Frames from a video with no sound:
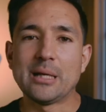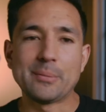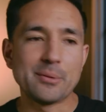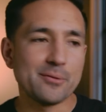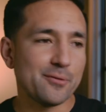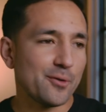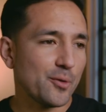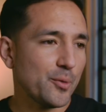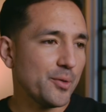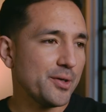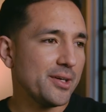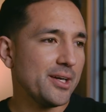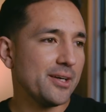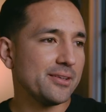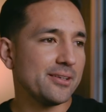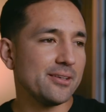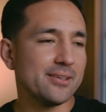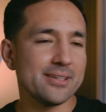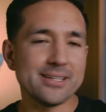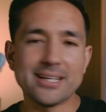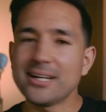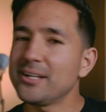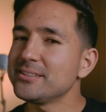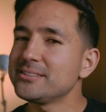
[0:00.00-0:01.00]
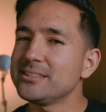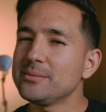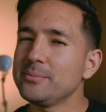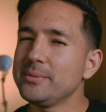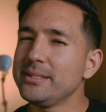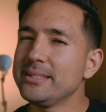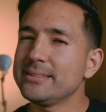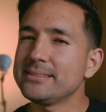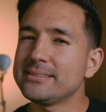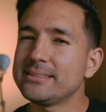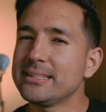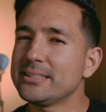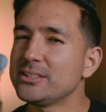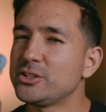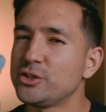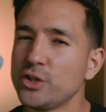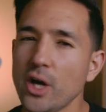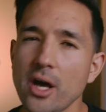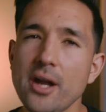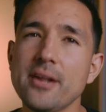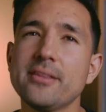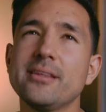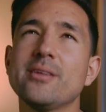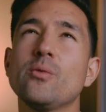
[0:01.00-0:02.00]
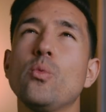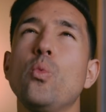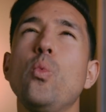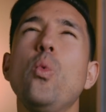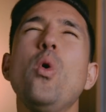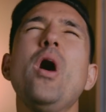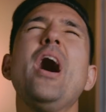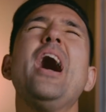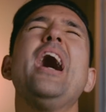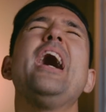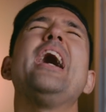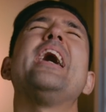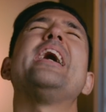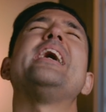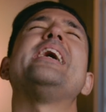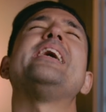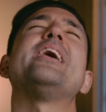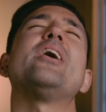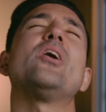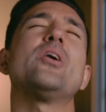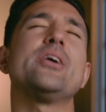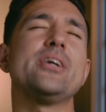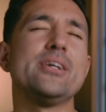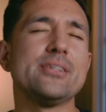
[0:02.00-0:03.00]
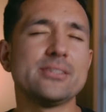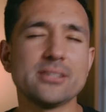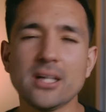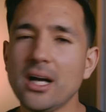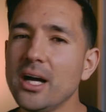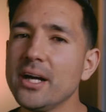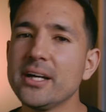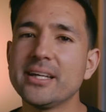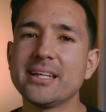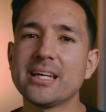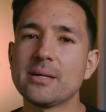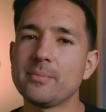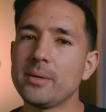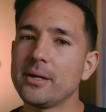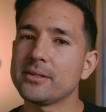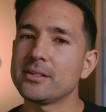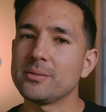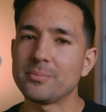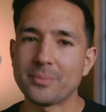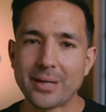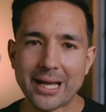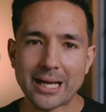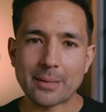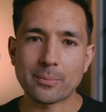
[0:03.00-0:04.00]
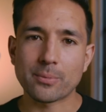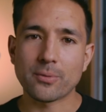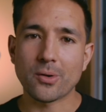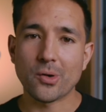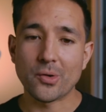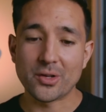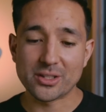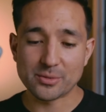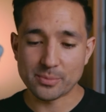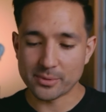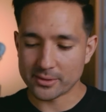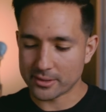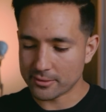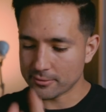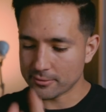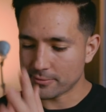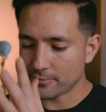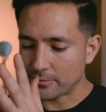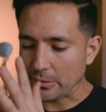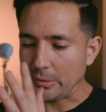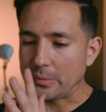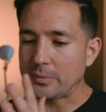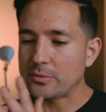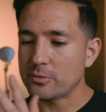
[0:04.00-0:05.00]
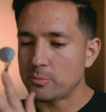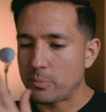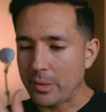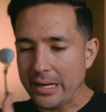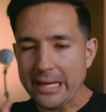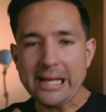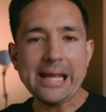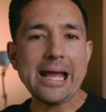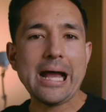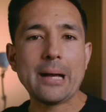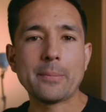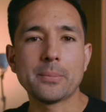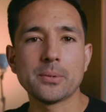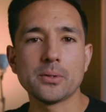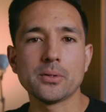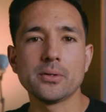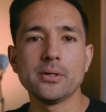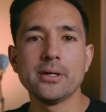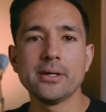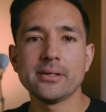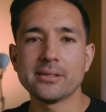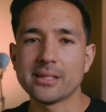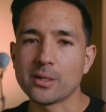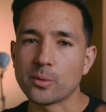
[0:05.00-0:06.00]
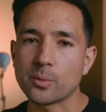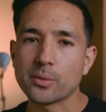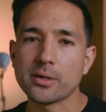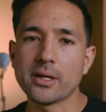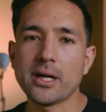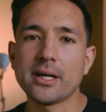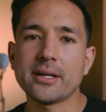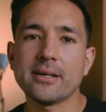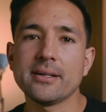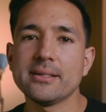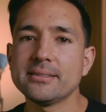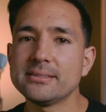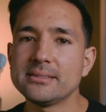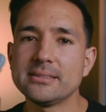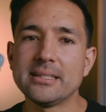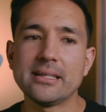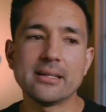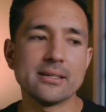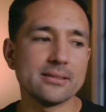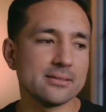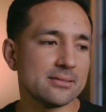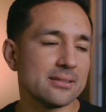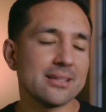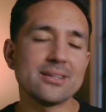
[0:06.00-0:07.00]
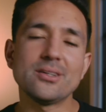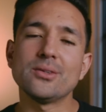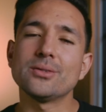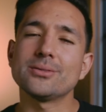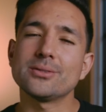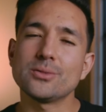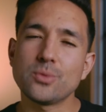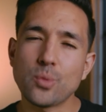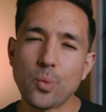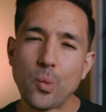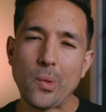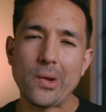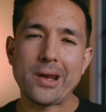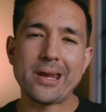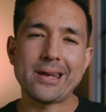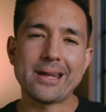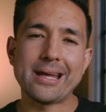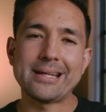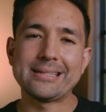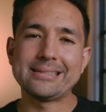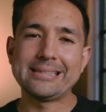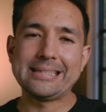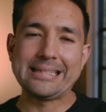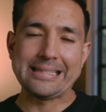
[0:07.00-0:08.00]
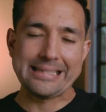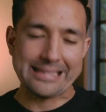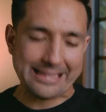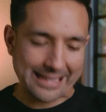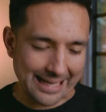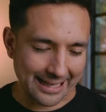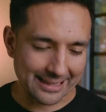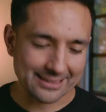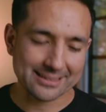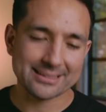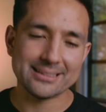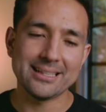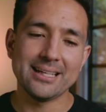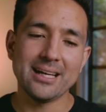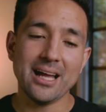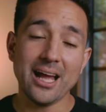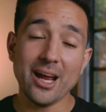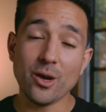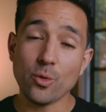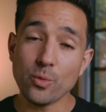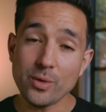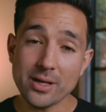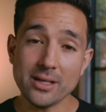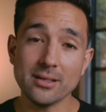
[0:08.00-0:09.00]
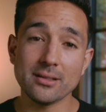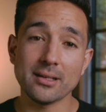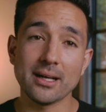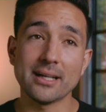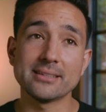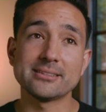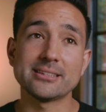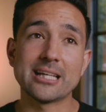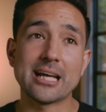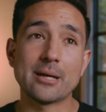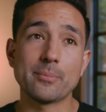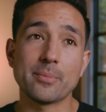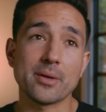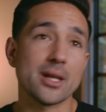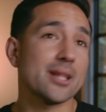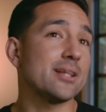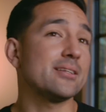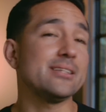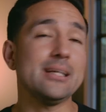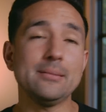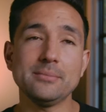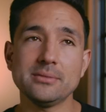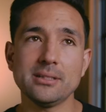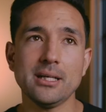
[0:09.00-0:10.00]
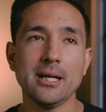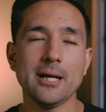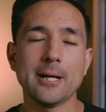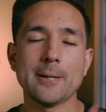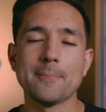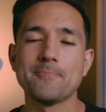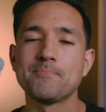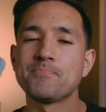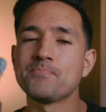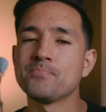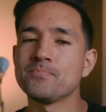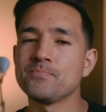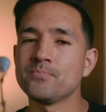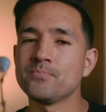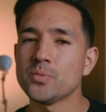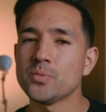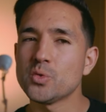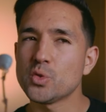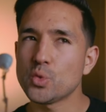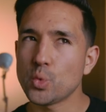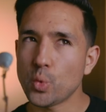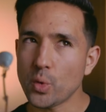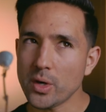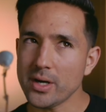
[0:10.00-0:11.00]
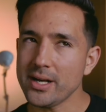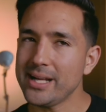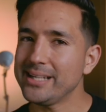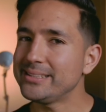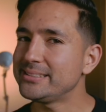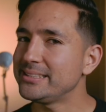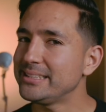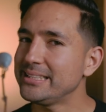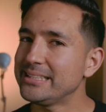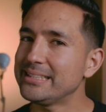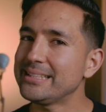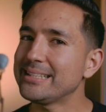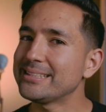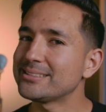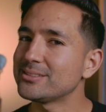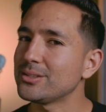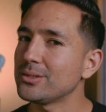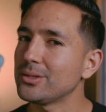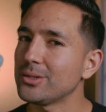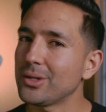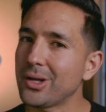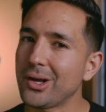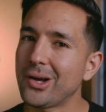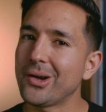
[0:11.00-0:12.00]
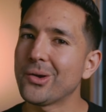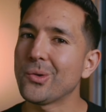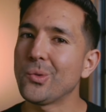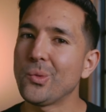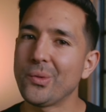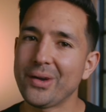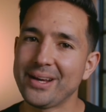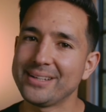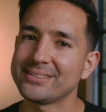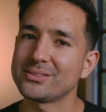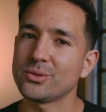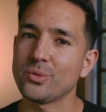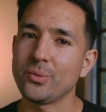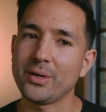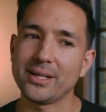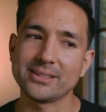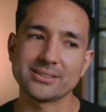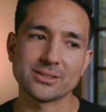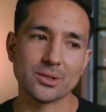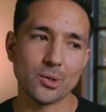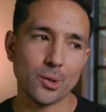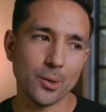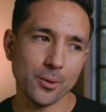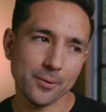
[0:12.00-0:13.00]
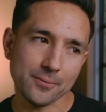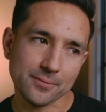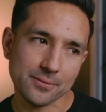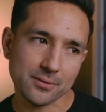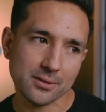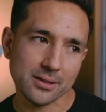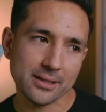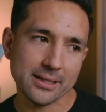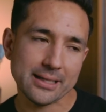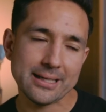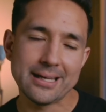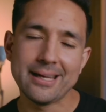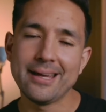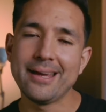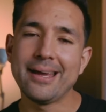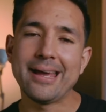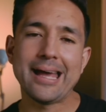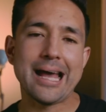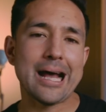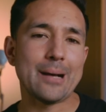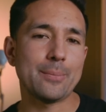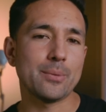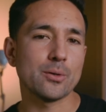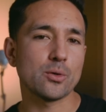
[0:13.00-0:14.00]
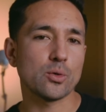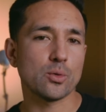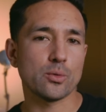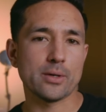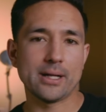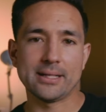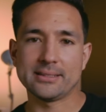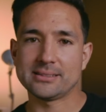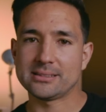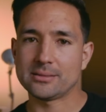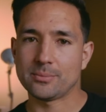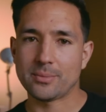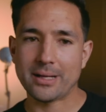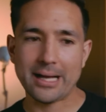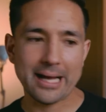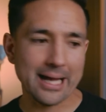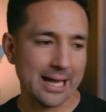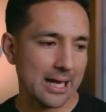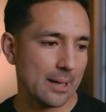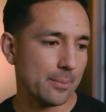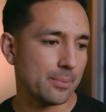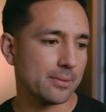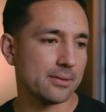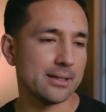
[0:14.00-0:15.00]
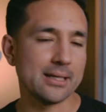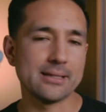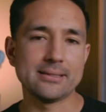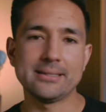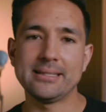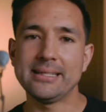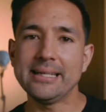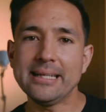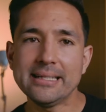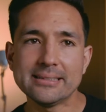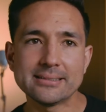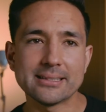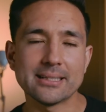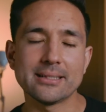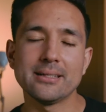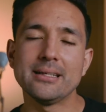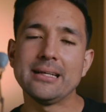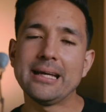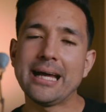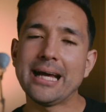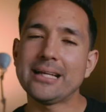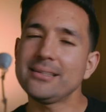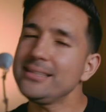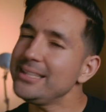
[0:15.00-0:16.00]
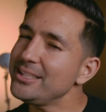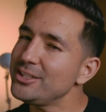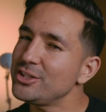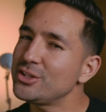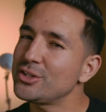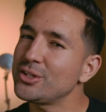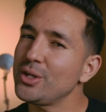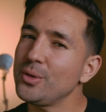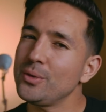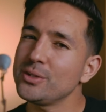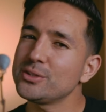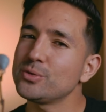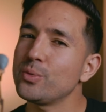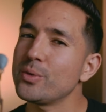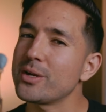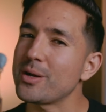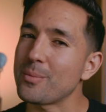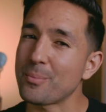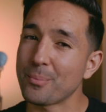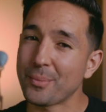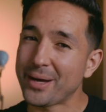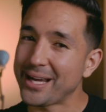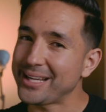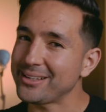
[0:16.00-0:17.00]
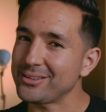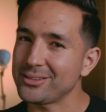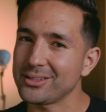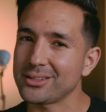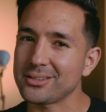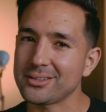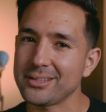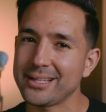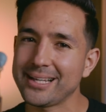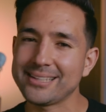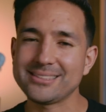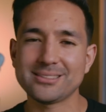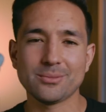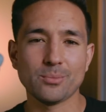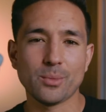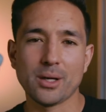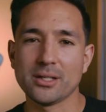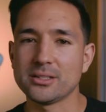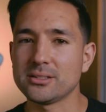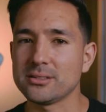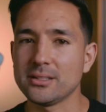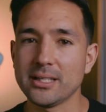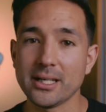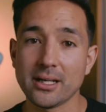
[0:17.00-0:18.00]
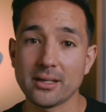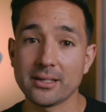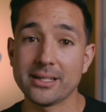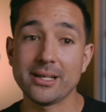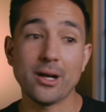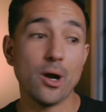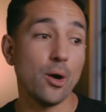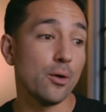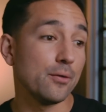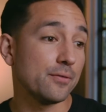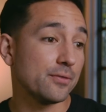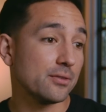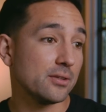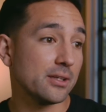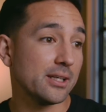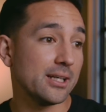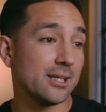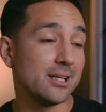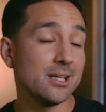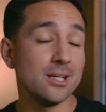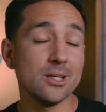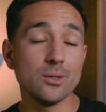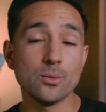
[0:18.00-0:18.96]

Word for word: Now, before one of you out there yells at me and says, Jonathan, why are you talking about the Mac Pro? It has been confirmed by Apple that we're not going to see it until 2019. Yes, I realize that, but at the same time, 2019 is a long ways away, so hopefully Apple creates some hype, they tease it, at least show us what it might look like, some modularity, hopefully